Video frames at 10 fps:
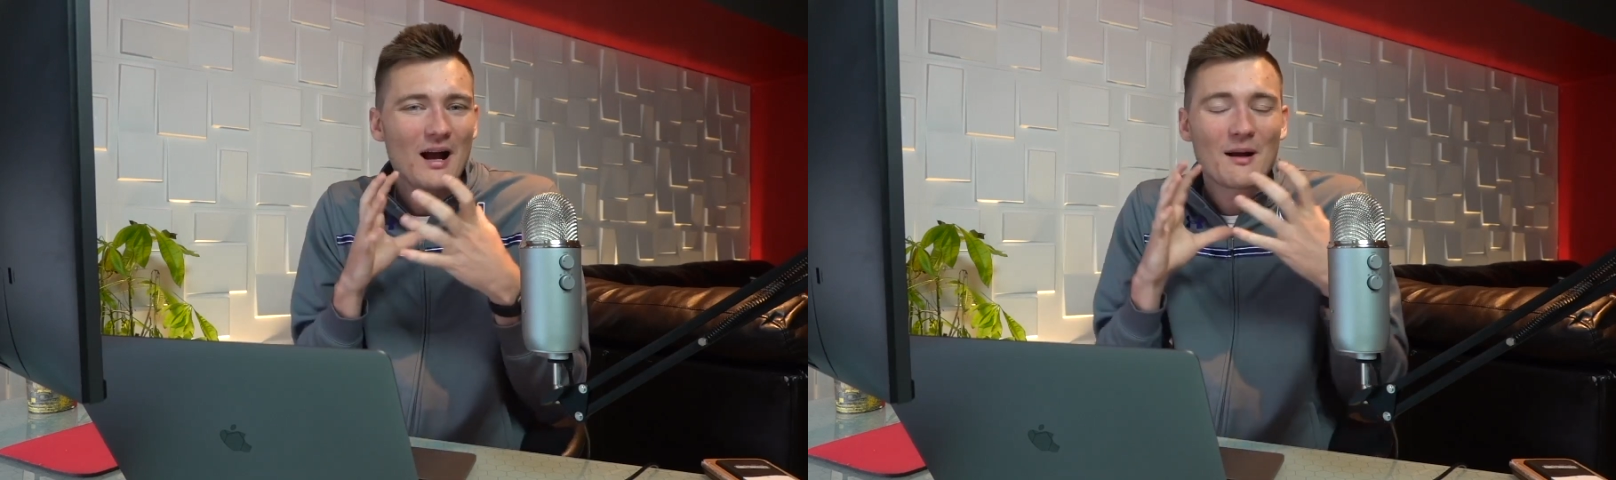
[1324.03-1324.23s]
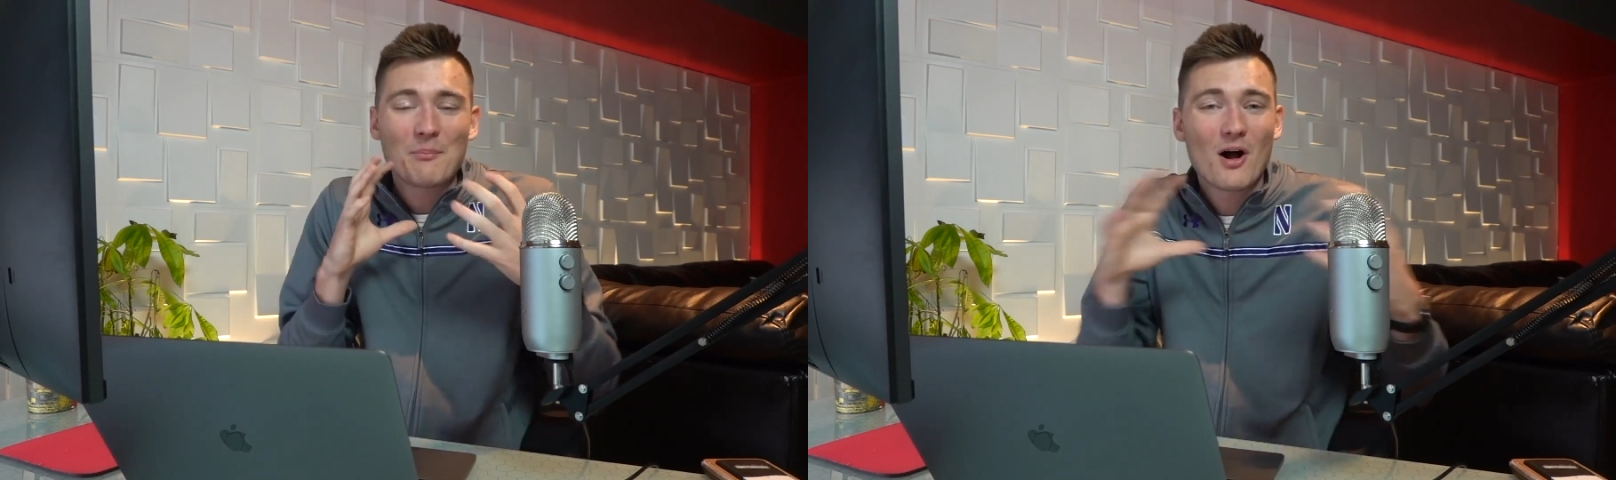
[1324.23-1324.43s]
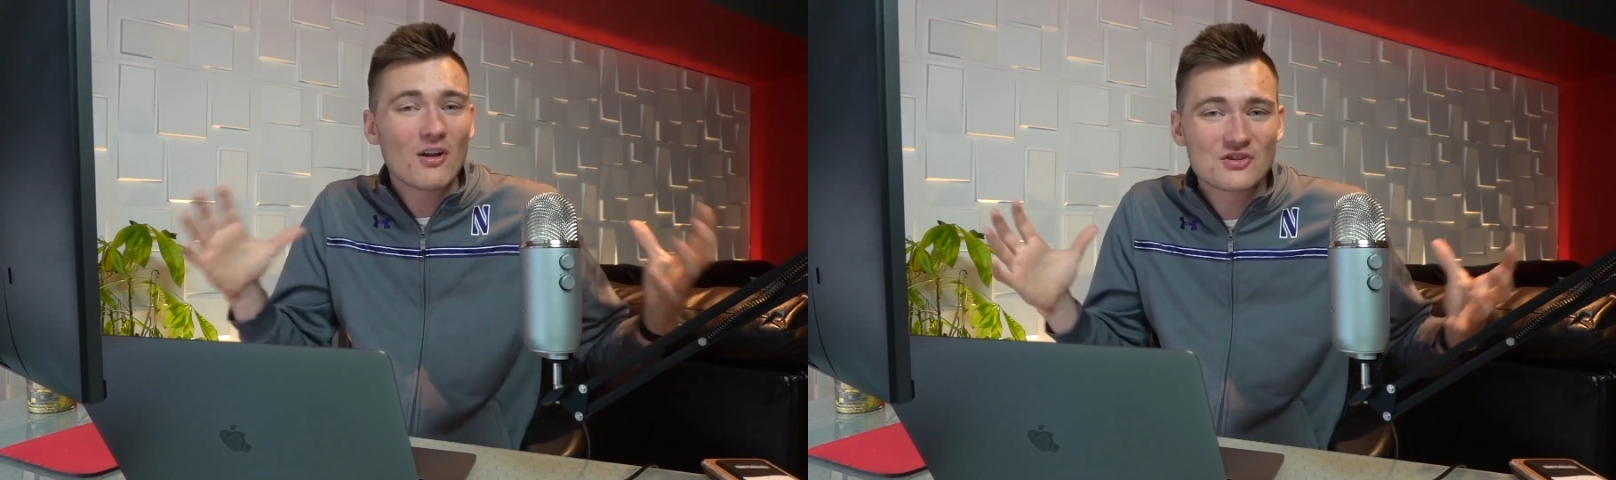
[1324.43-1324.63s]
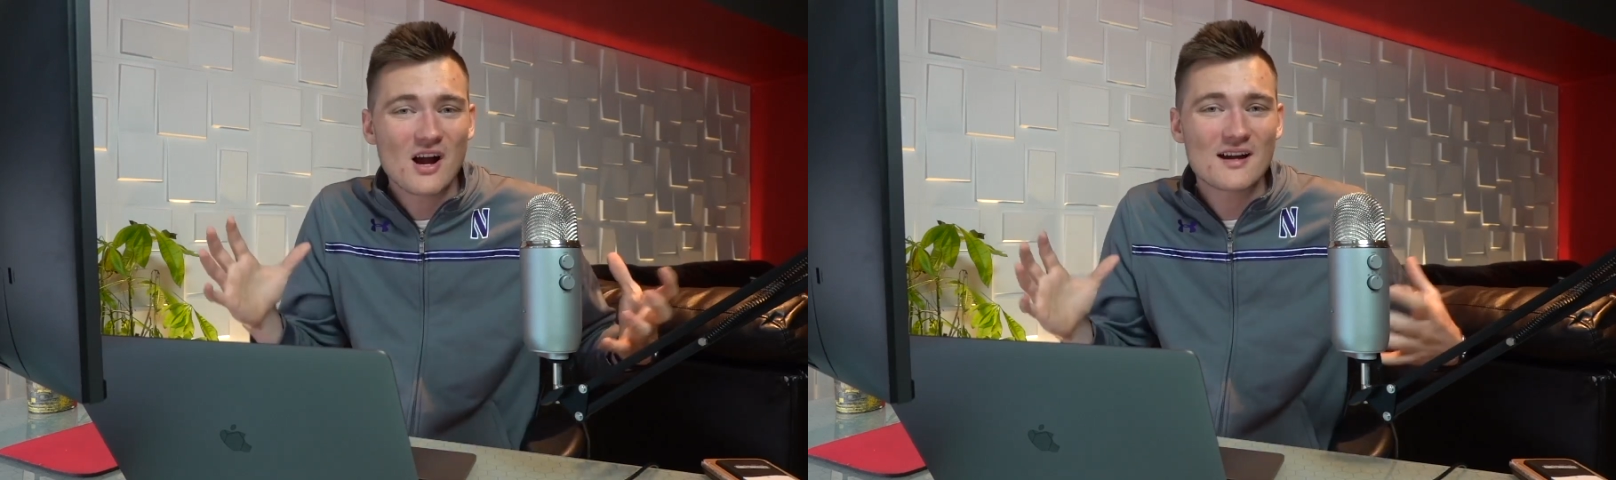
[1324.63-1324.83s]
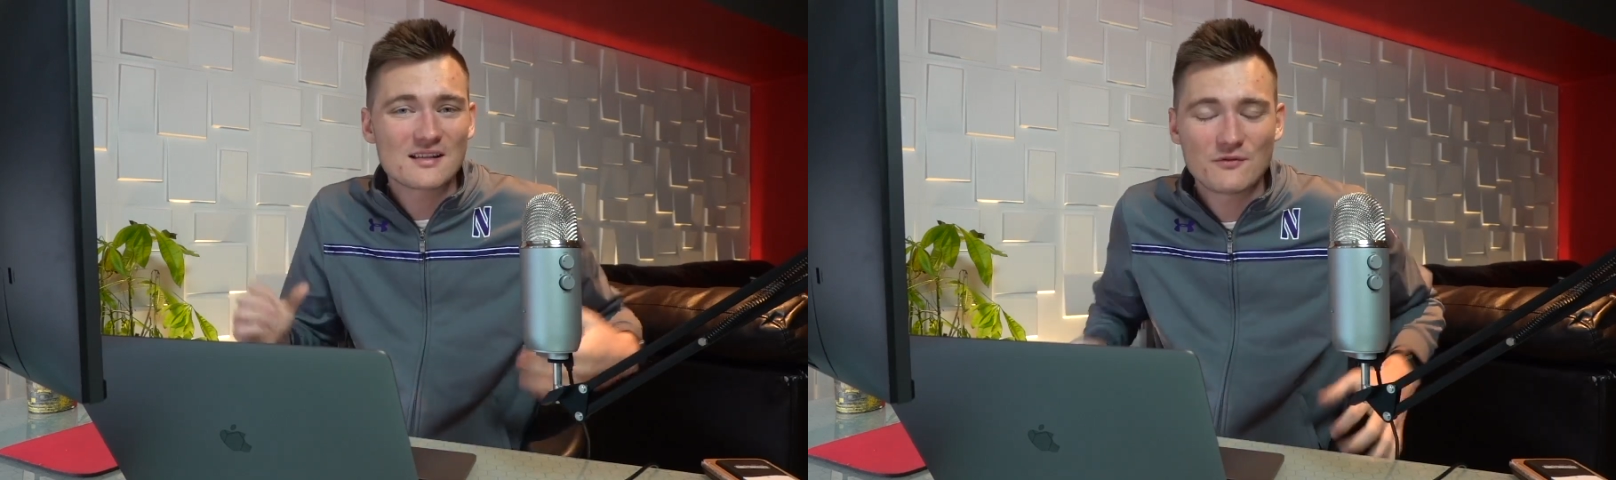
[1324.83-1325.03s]
I
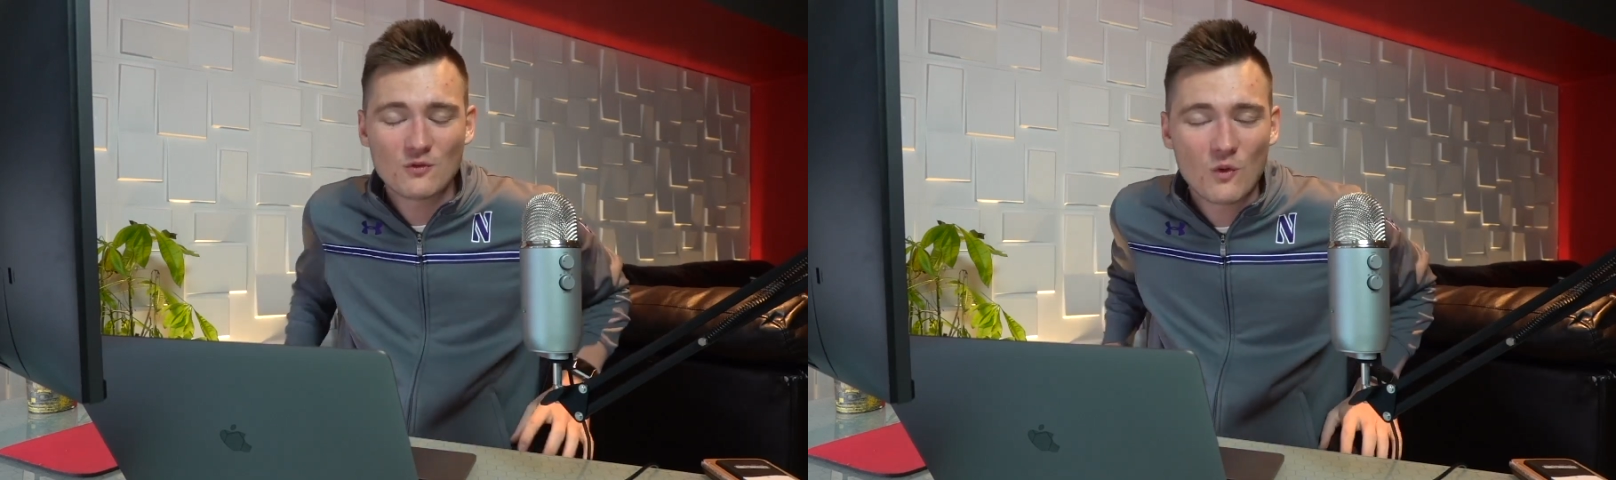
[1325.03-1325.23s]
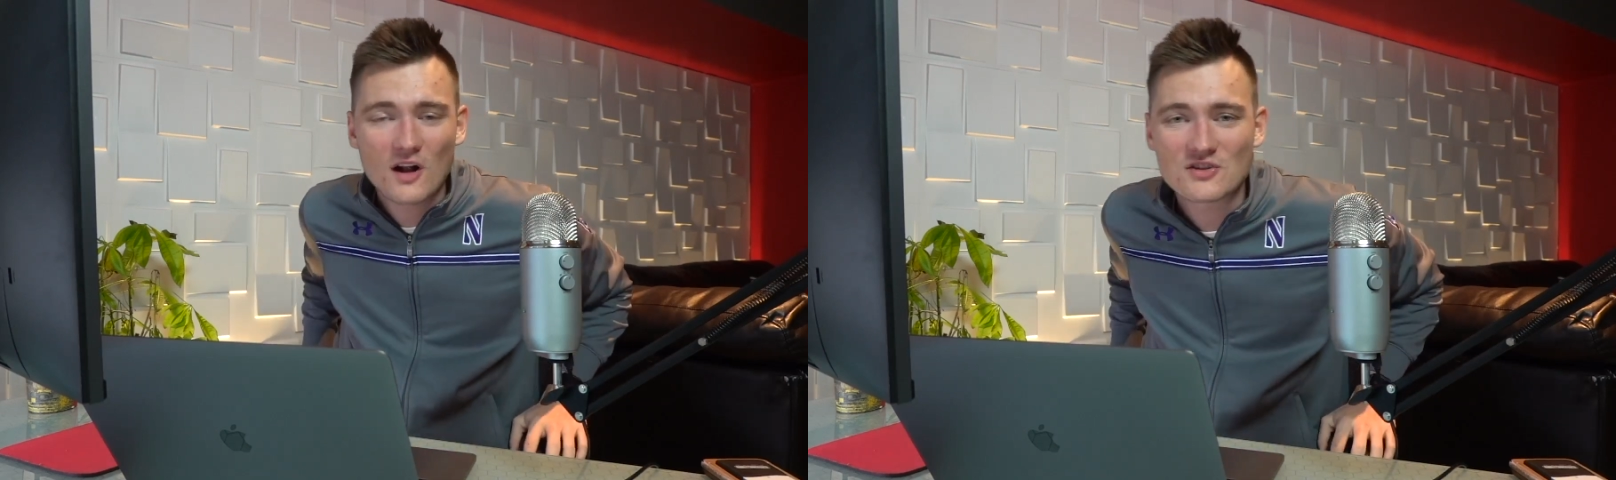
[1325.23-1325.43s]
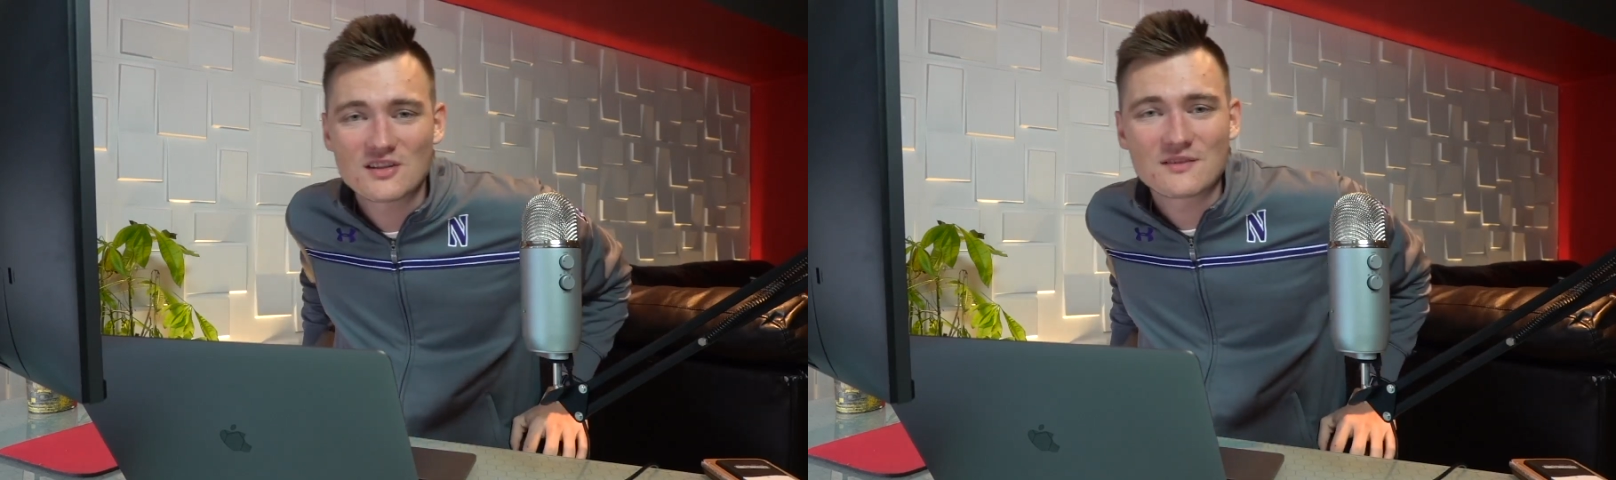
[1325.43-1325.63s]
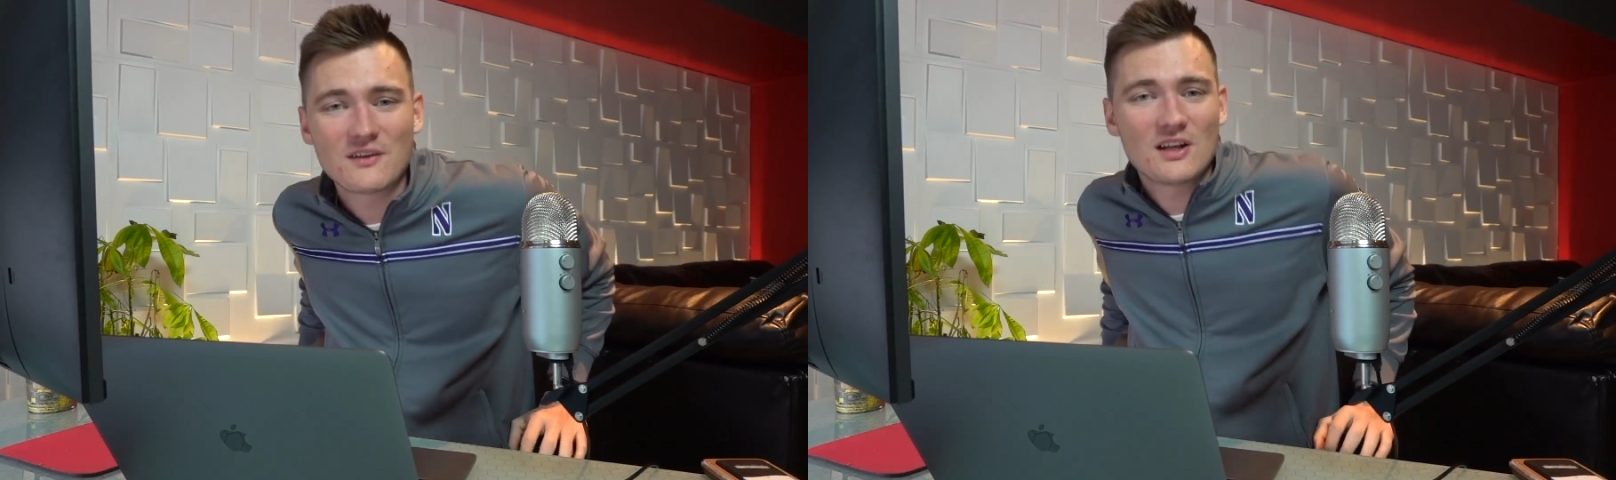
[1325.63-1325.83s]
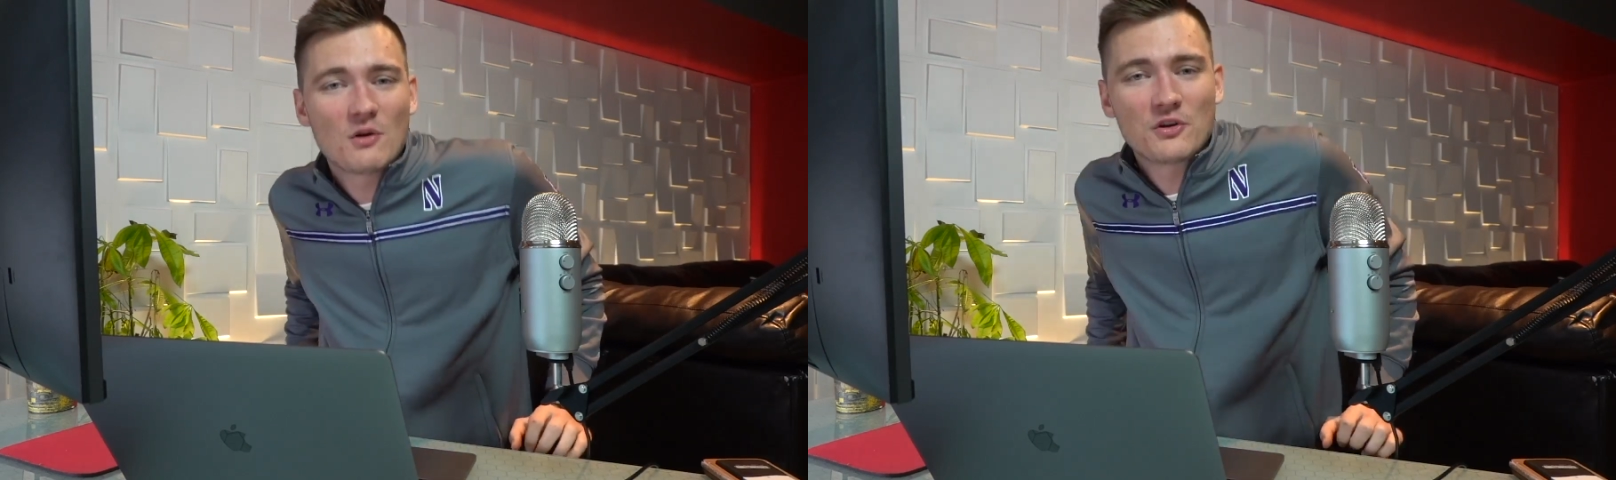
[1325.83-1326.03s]
apologize if you watch this
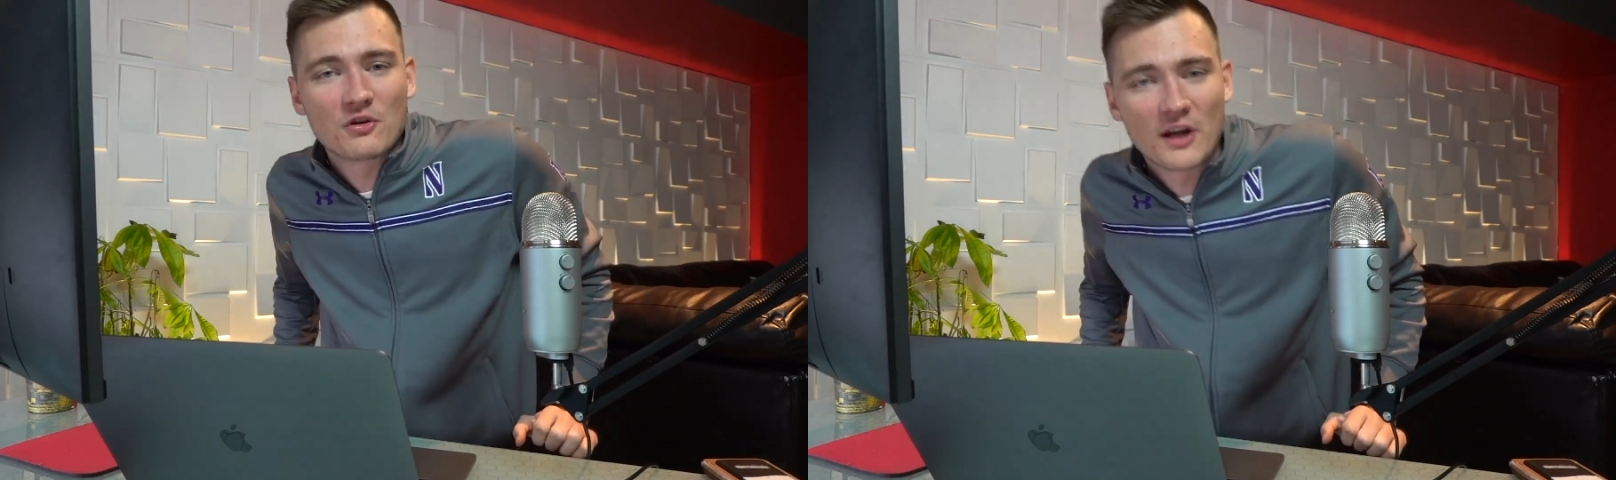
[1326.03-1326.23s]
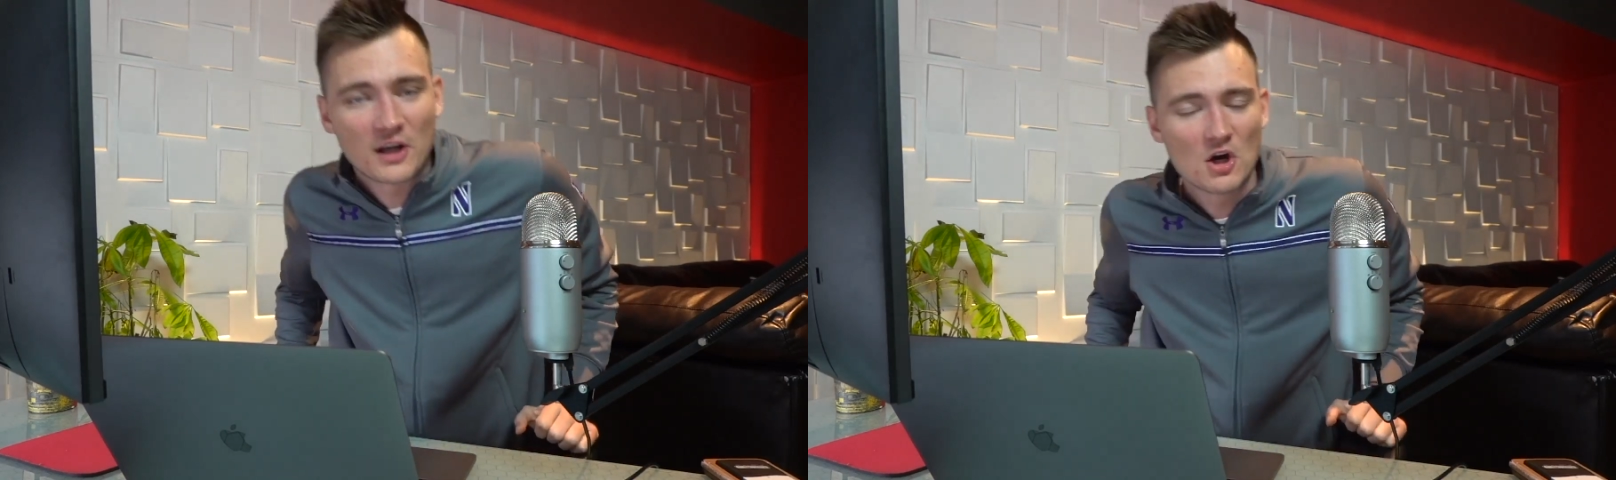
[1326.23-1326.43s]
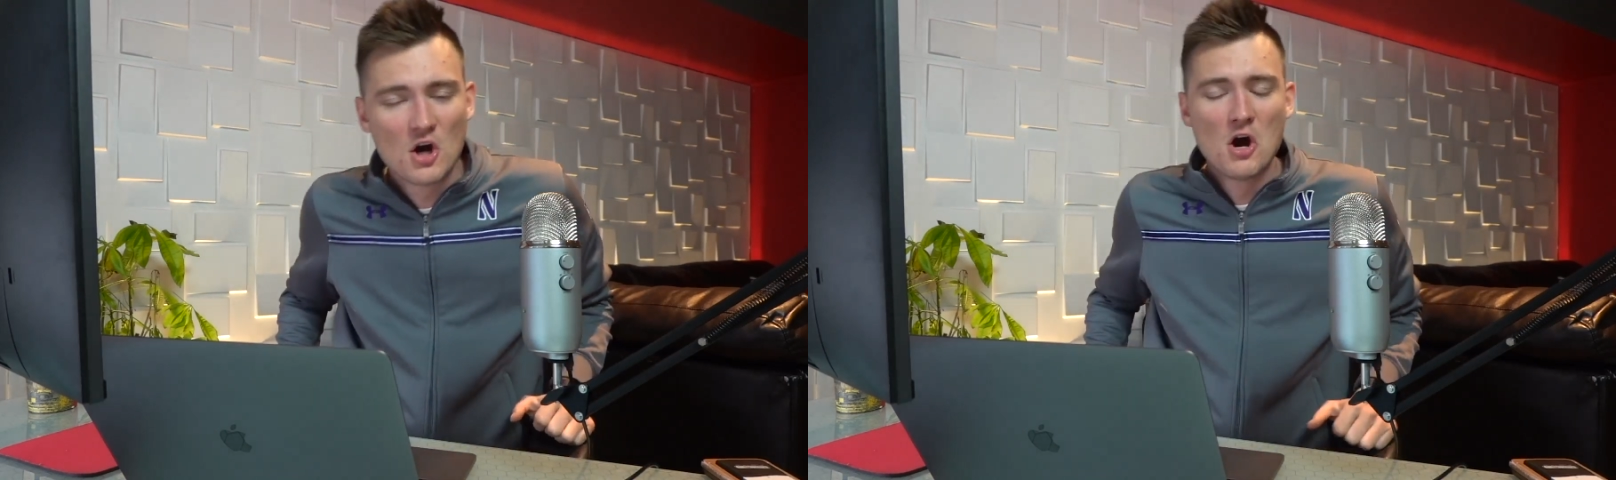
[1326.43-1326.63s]
video and you're like,